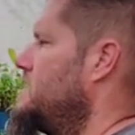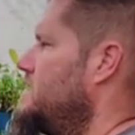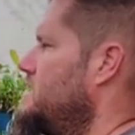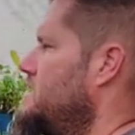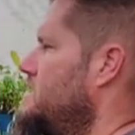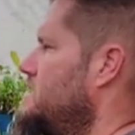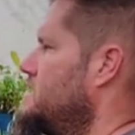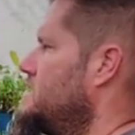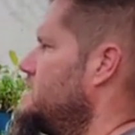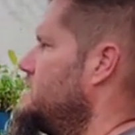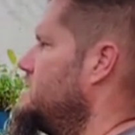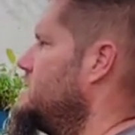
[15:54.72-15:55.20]

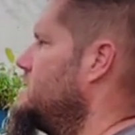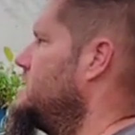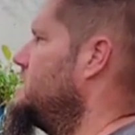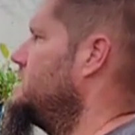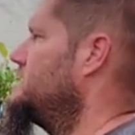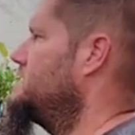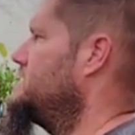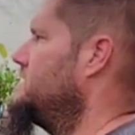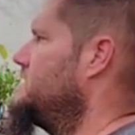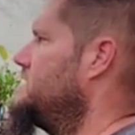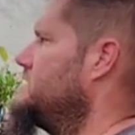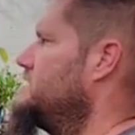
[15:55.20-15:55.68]
and
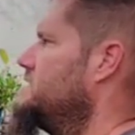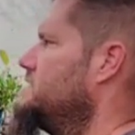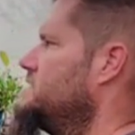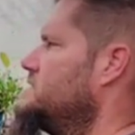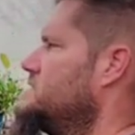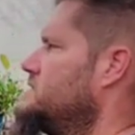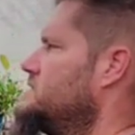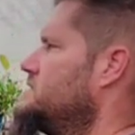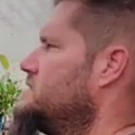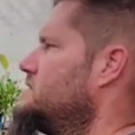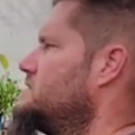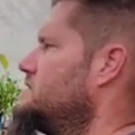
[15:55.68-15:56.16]
it
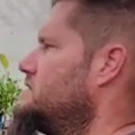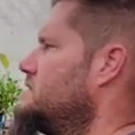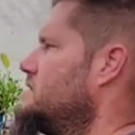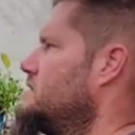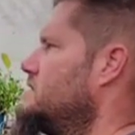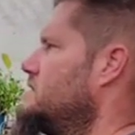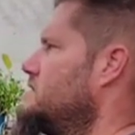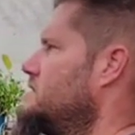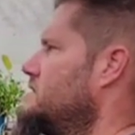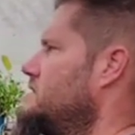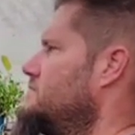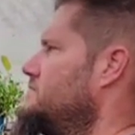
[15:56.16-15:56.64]
needs
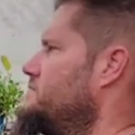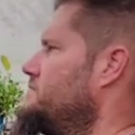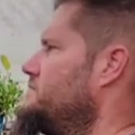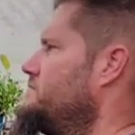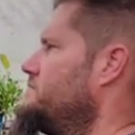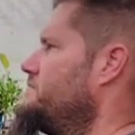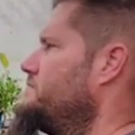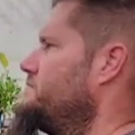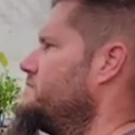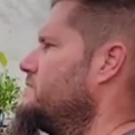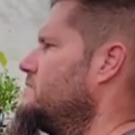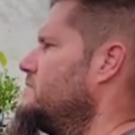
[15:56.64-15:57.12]
um,
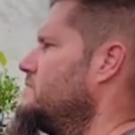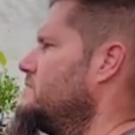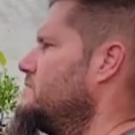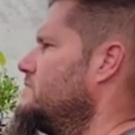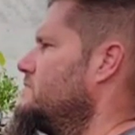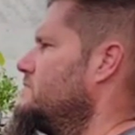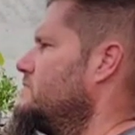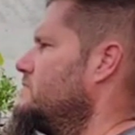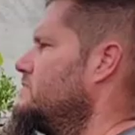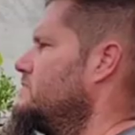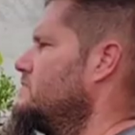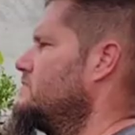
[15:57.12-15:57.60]

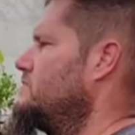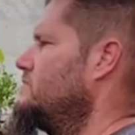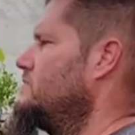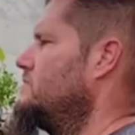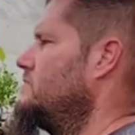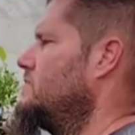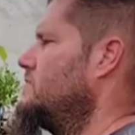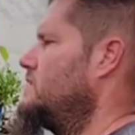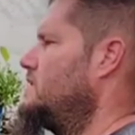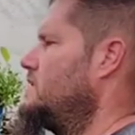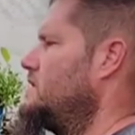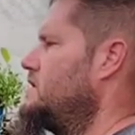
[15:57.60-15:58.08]

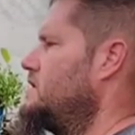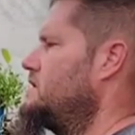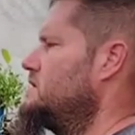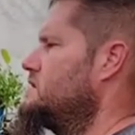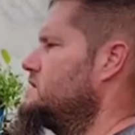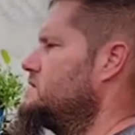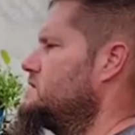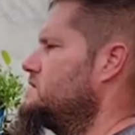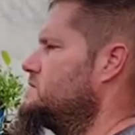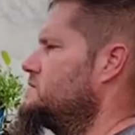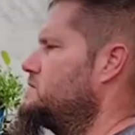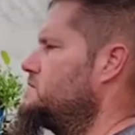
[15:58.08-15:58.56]
it
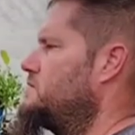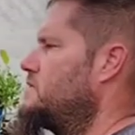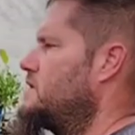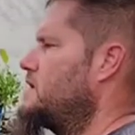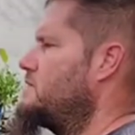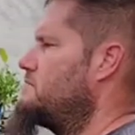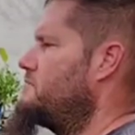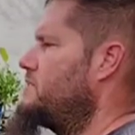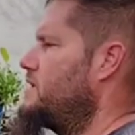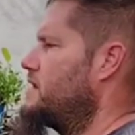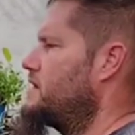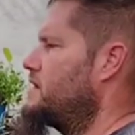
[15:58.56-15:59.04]
needs
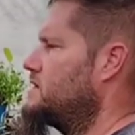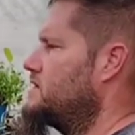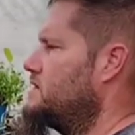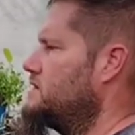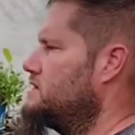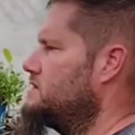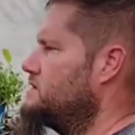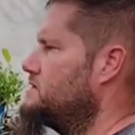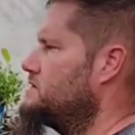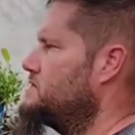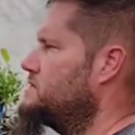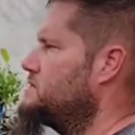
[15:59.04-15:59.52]
brought back
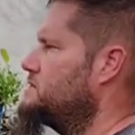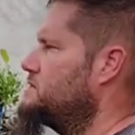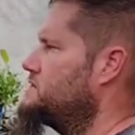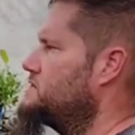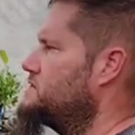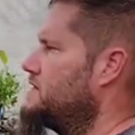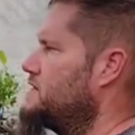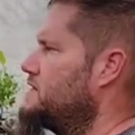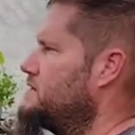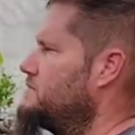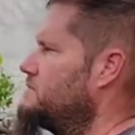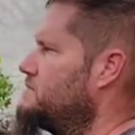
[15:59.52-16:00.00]
into
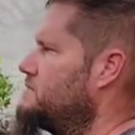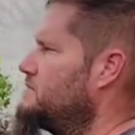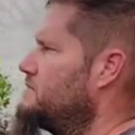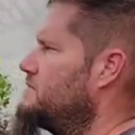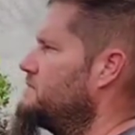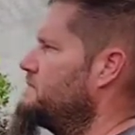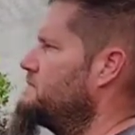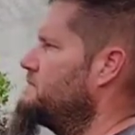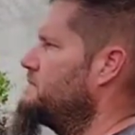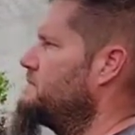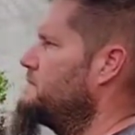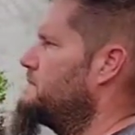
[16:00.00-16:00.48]
shape.
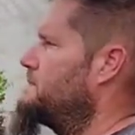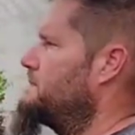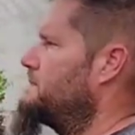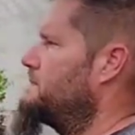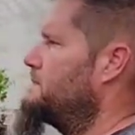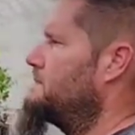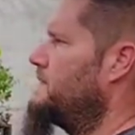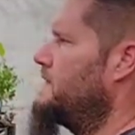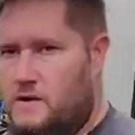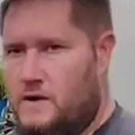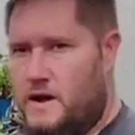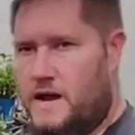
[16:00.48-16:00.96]

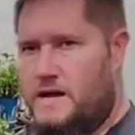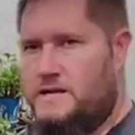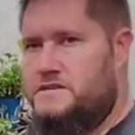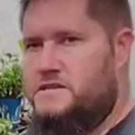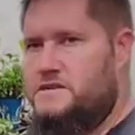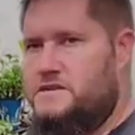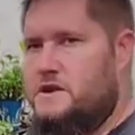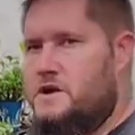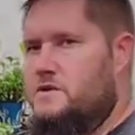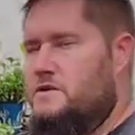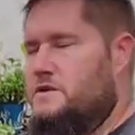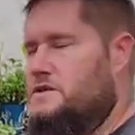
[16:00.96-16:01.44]
So
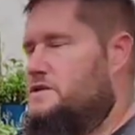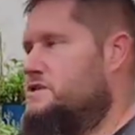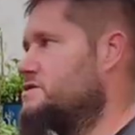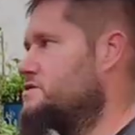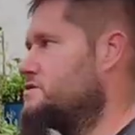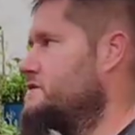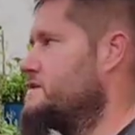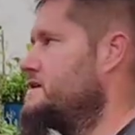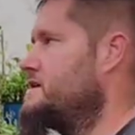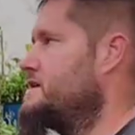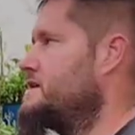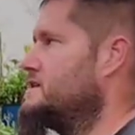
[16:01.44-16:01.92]
as you know, a
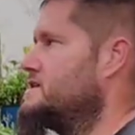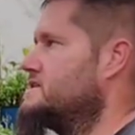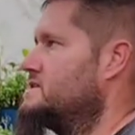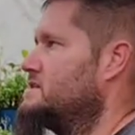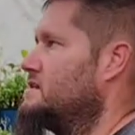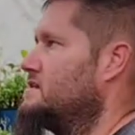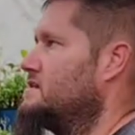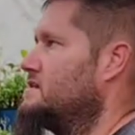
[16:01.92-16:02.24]
tree is